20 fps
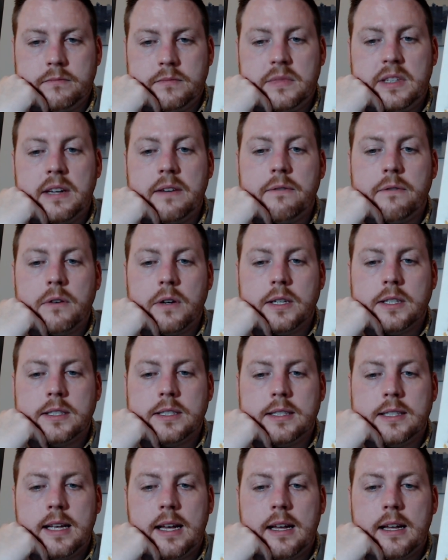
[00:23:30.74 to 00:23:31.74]
difference
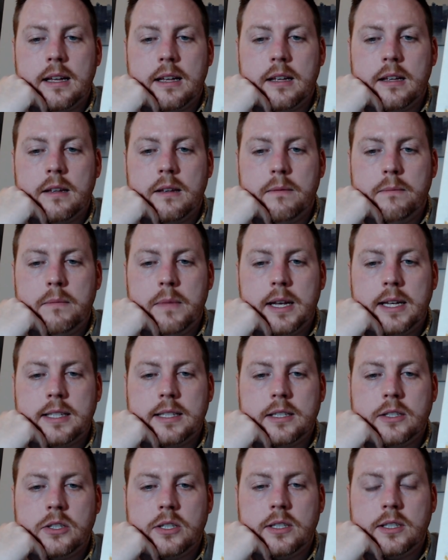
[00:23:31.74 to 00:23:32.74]
that makes
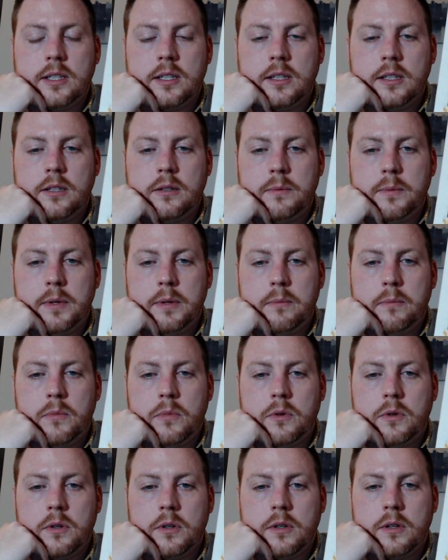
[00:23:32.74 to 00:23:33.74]
it just a little bit
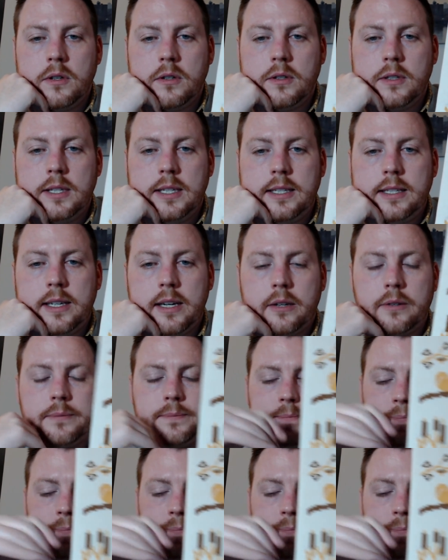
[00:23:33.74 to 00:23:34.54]
more detailed.